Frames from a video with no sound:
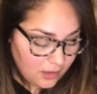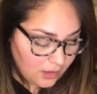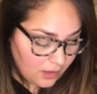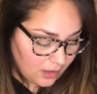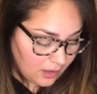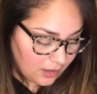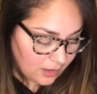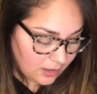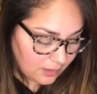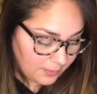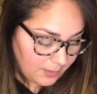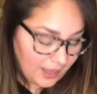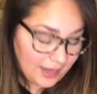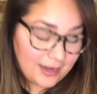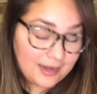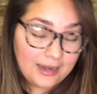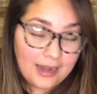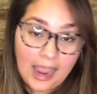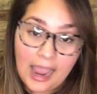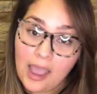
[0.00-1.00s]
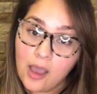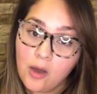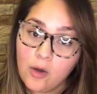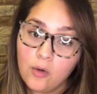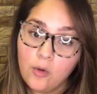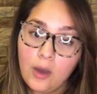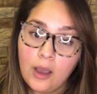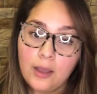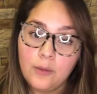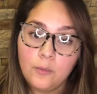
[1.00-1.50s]
And
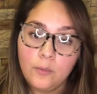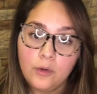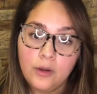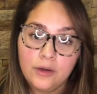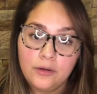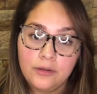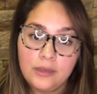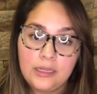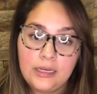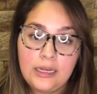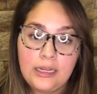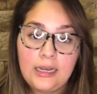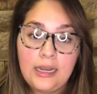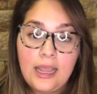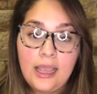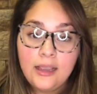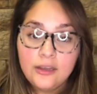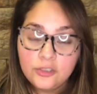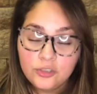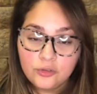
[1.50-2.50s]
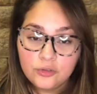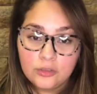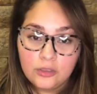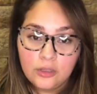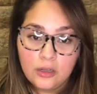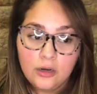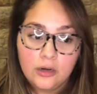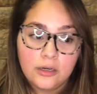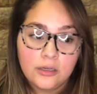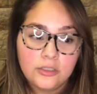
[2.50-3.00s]
now I'm wearing an extra
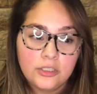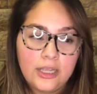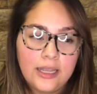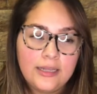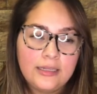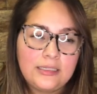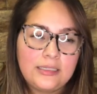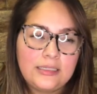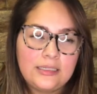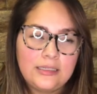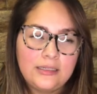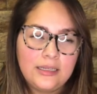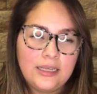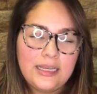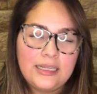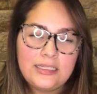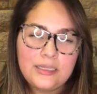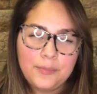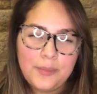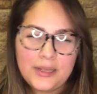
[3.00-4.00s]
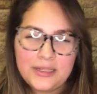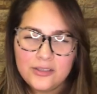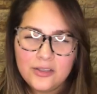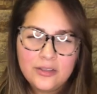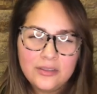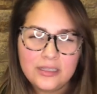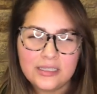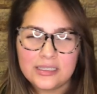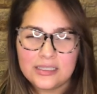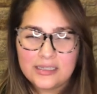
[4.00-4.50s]
large, and it depends
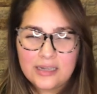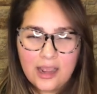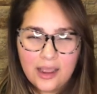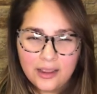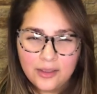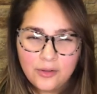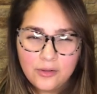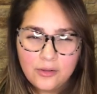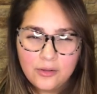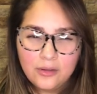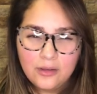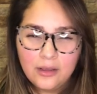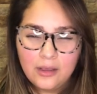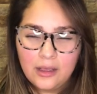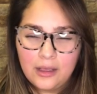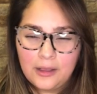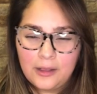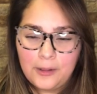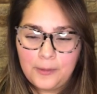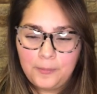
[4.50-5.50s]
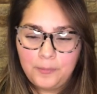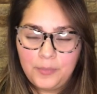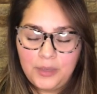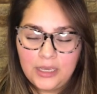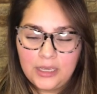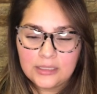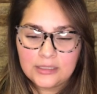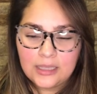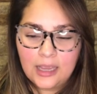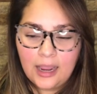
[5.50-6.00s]
on the style,
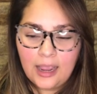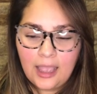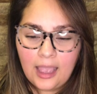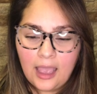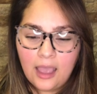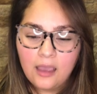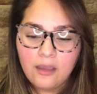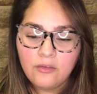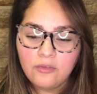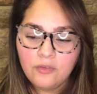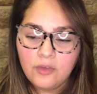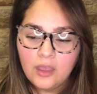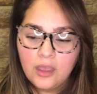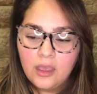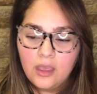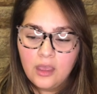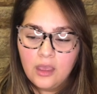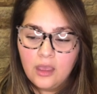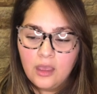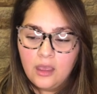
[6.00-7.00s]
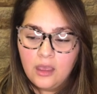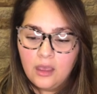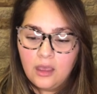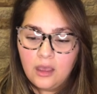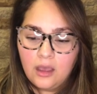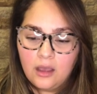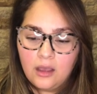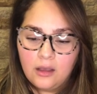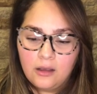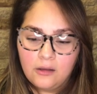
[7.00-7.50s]
because I have
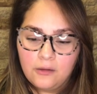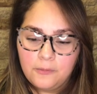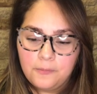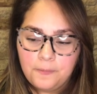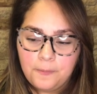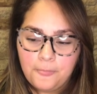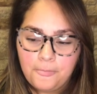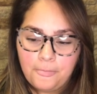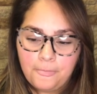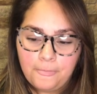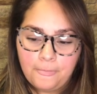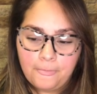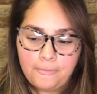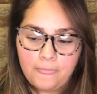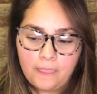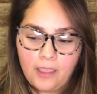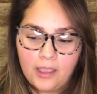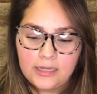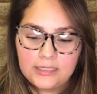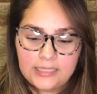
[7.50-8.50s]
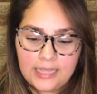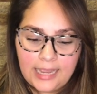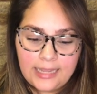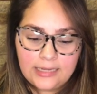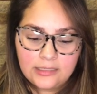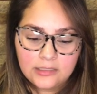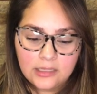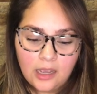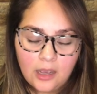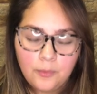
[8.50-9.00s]
a
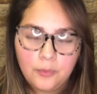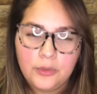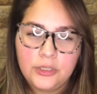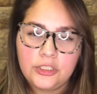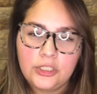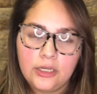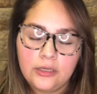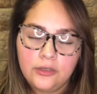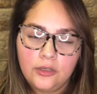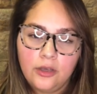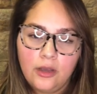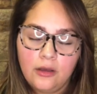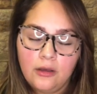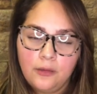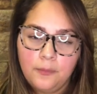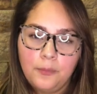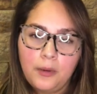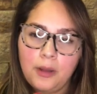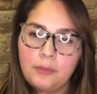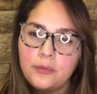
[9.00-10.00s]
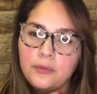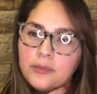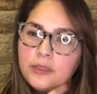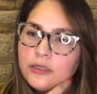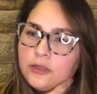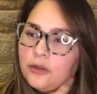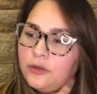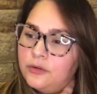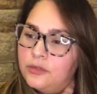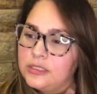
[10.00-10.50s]
tank top, which y'all probably
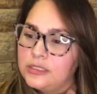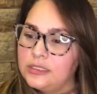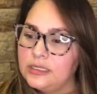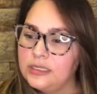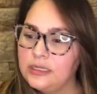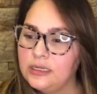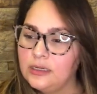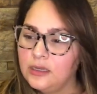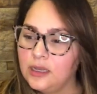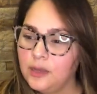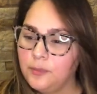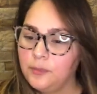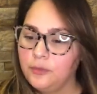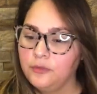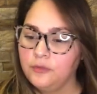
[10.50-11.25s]
noticed it in a couple of